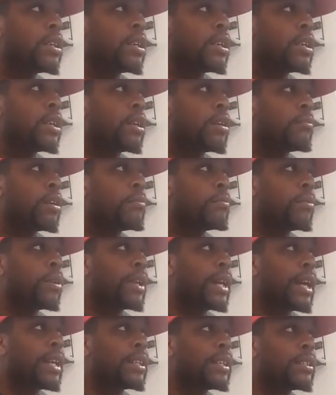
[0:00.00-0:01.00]
But when I just
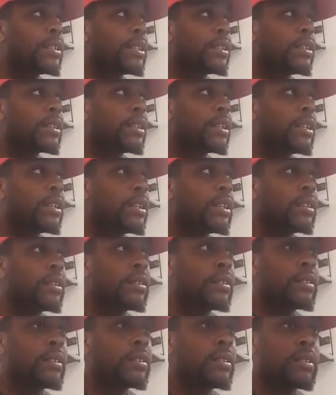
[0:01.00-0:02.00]
looked it up,
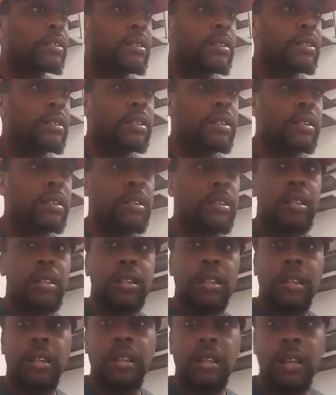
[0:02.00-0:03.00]
it looked
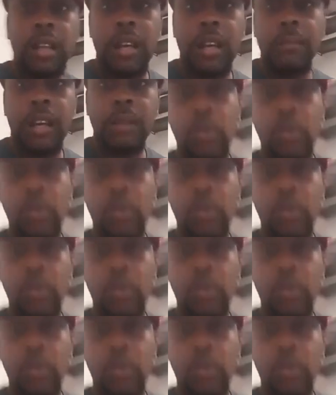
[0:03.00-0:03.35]
like more